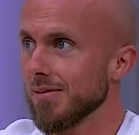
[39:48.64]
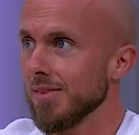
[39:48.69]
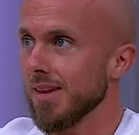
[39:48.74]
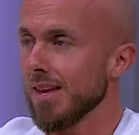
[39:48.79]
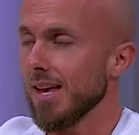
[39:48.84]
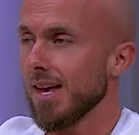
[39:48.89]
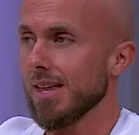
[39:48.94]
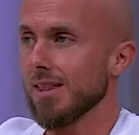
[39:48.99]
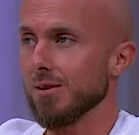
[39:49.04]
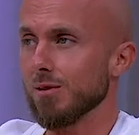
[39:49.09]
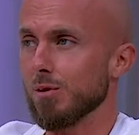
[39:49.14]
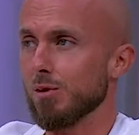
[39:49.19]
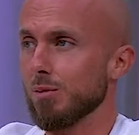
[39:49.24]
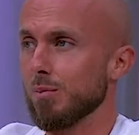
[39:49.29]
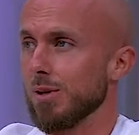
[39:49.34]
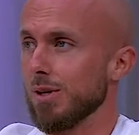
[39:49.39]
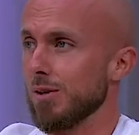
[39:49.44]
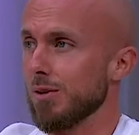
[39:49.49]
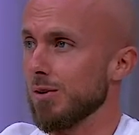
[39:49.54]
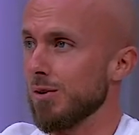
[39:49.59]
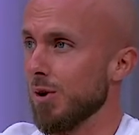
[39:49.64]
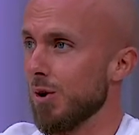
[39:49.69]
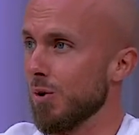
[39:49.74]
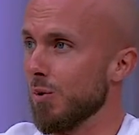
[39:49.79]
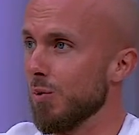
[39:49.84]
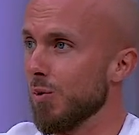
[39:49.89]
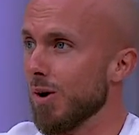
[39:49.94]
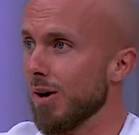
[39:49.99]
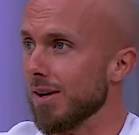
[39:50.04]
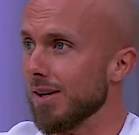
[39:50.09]
And there will be no
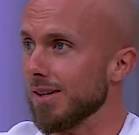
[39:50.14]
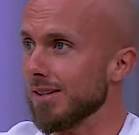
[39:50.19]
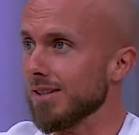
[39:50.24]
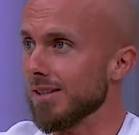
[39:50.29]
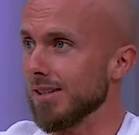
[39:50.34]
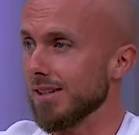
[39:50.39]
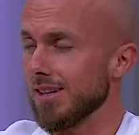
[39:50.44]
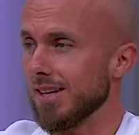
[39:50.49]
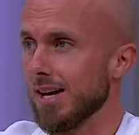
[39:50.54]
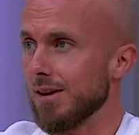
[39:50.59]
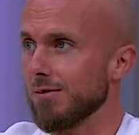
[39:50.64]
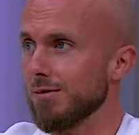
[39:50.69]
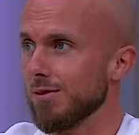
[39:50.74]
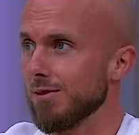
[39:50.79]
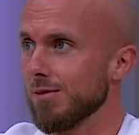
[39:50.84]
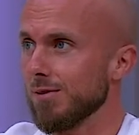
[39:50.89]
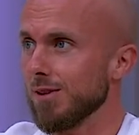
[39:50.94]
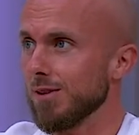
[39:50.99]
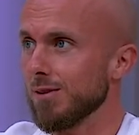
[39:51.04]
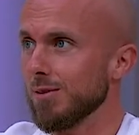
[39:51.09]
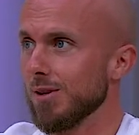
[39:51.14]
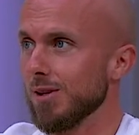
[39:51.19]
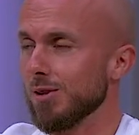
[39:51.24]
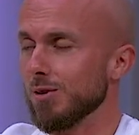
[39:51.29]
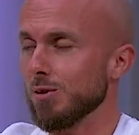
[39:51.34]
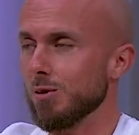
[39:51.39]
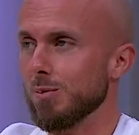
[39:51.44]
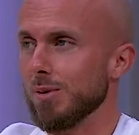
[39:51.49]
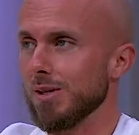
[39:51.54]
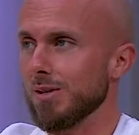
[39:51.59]
one to the left of you, and there will
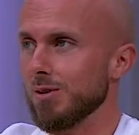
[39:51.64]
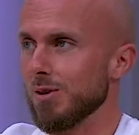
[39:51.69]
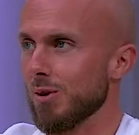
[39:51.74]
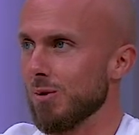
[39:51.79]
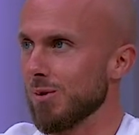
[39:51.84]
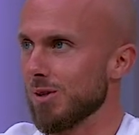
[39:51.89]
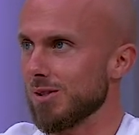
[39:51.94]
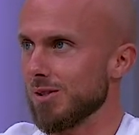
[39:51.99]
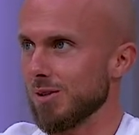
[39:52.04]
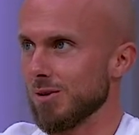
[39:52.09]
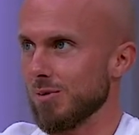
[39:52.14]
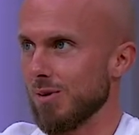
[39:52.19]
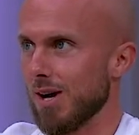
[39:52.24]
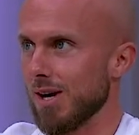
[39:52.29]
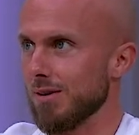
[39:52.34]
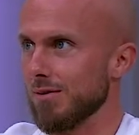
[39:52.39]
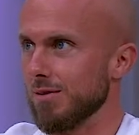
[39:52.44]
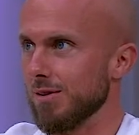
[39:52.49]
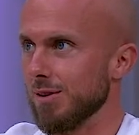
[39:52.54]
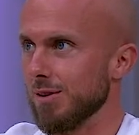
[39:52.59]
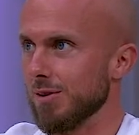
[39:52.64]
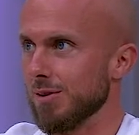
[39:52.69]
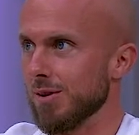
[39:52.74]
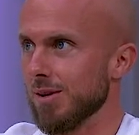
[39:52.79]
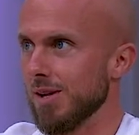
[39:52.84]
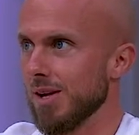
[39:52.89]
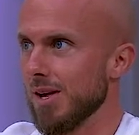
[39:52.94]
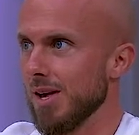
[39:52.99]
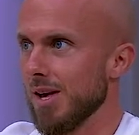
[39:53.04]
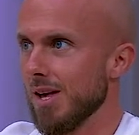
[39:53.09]
be no one to the right of you.
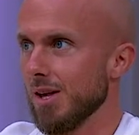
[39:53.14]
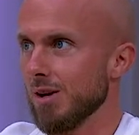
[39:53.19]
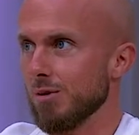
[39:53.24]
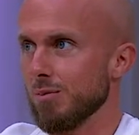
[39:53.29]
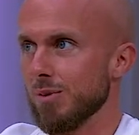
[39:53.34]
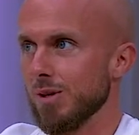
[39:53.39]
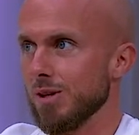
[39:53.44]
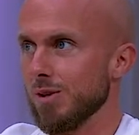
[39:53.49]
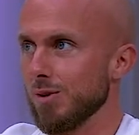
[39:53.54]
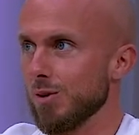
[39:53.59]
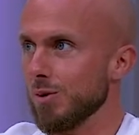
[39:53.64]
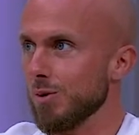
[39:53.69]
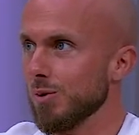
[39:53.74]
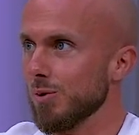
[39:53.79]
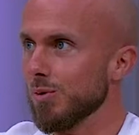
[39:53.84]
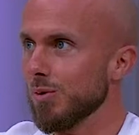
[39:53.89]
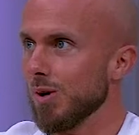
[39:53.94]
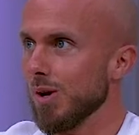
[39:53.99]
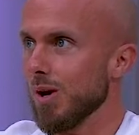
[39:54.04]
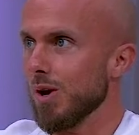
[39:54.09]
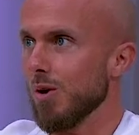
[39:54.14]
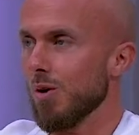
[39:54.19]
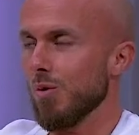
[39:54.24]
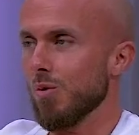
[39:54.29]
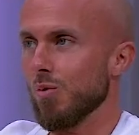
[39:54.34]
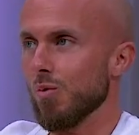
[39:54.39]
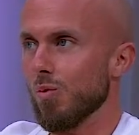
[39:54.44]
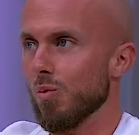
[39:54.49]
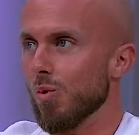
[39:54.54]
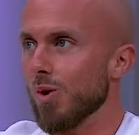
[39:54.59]
It will be you,
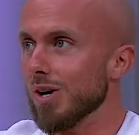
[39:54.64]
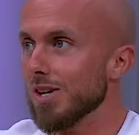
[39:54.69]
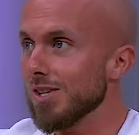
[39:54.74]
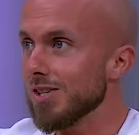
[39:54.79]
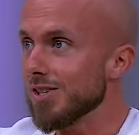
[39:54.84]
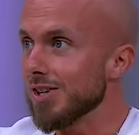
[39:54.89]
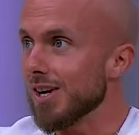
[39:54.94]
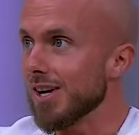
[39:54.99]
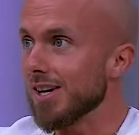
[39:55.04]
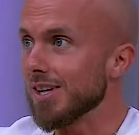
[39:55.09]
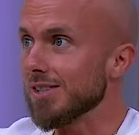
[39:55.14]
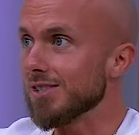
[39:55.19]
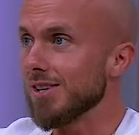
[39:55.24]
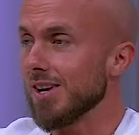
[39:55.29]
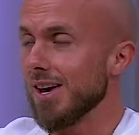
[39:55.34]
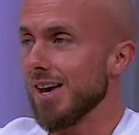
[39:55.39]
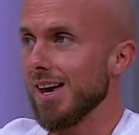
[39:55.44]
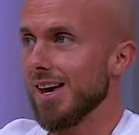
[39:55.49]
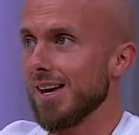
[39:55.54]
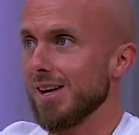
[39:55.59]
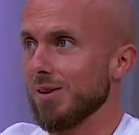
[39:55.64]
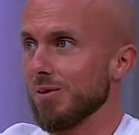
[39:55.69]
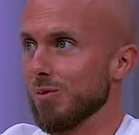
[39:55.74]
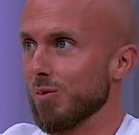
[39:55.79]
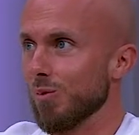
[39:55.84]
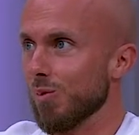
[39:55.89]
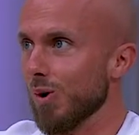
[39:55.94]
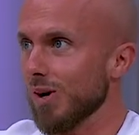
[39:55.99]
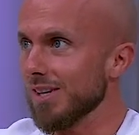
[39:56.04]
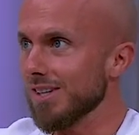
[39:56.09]
one judge, and
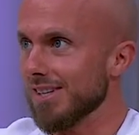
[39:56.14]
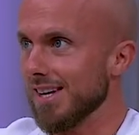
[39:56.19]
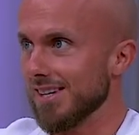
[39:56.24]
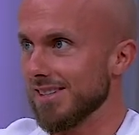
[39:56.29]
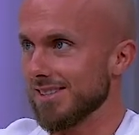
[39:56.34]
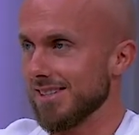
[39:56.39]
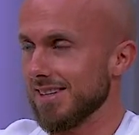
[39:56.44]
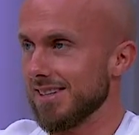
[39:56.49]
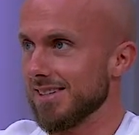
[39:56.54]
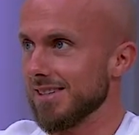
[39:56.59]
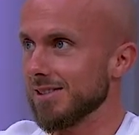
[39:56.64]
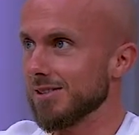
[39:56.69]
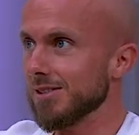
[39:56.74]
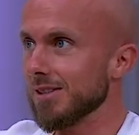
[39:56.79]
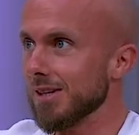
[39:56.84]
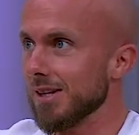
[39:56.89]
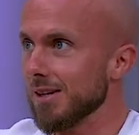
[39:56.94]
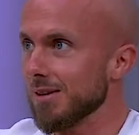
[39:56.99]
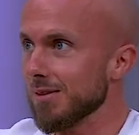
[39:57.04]
one death sentence to give.